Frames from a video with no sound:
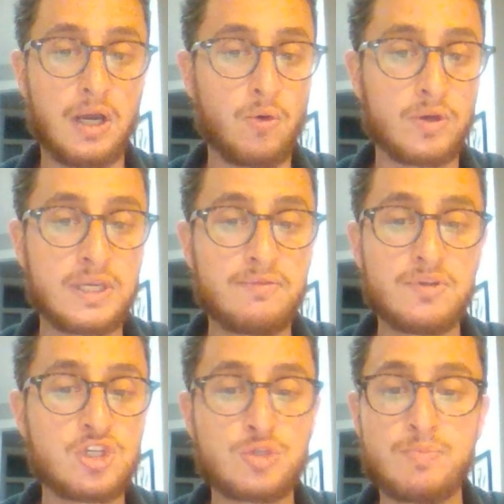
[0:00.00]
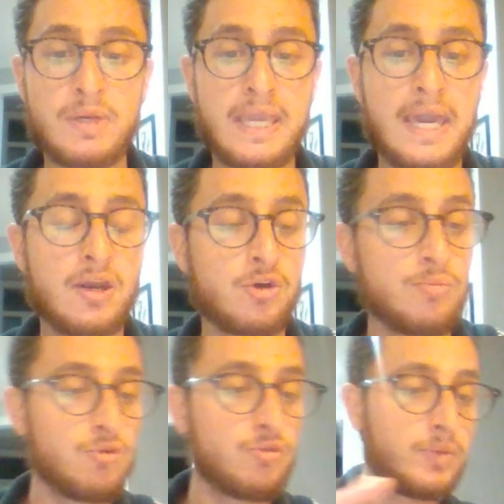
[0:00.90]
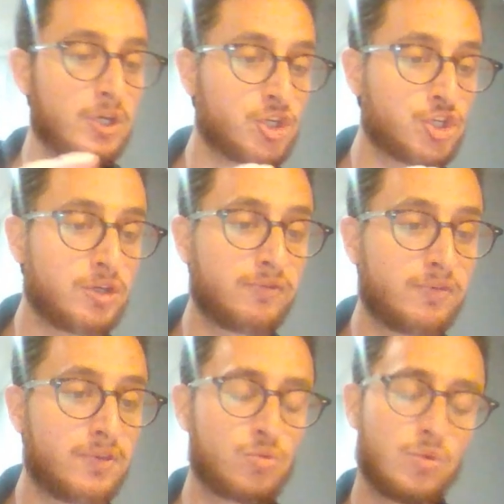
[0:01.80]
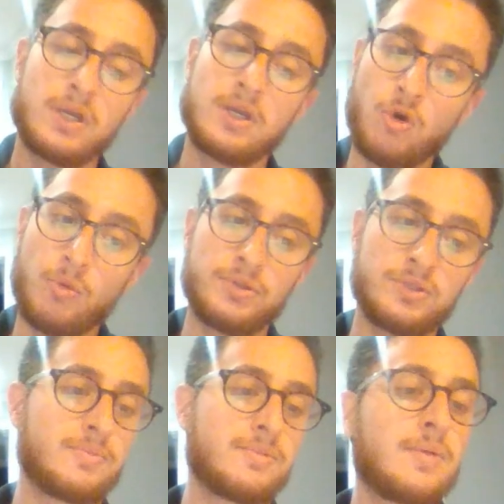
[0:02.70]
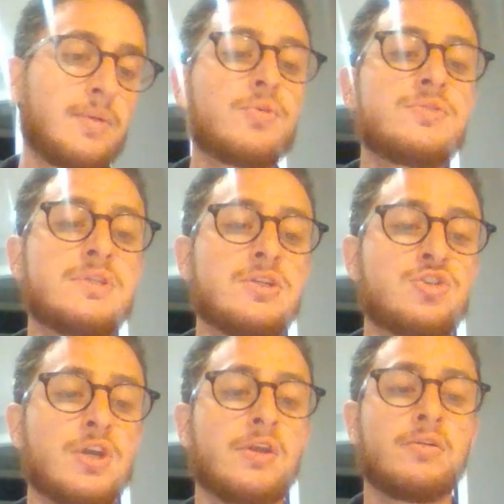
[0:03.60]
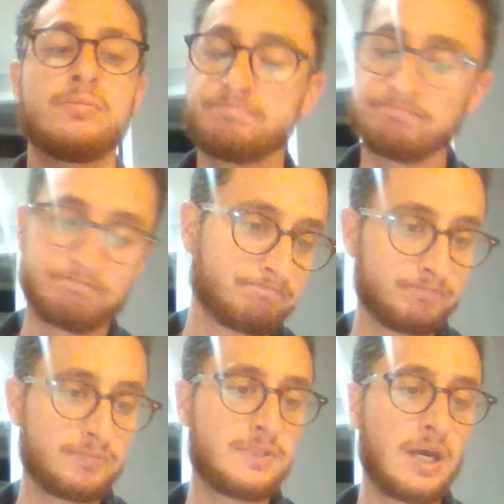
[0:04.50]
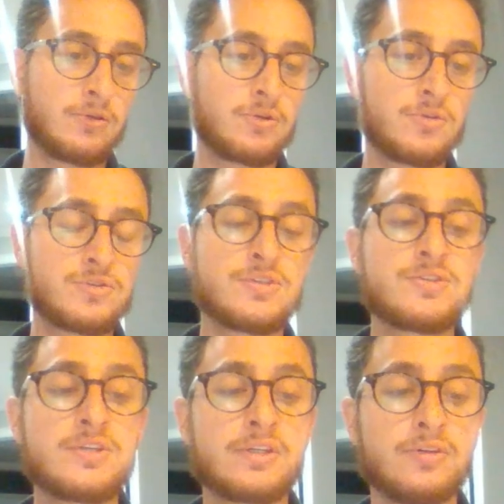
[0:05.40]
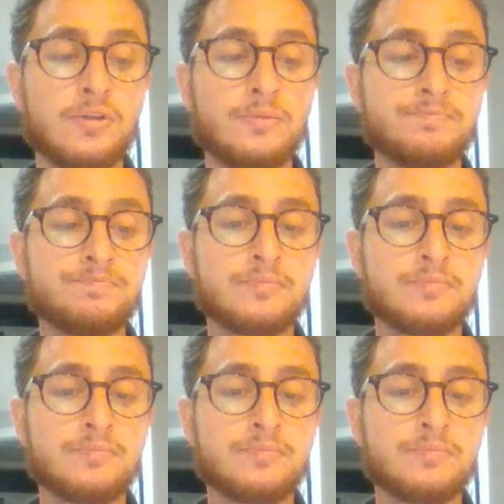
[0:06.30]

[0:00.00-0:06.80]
Or even just mechanical movement. A shift this way opens up that protein channel. Down goes the signal.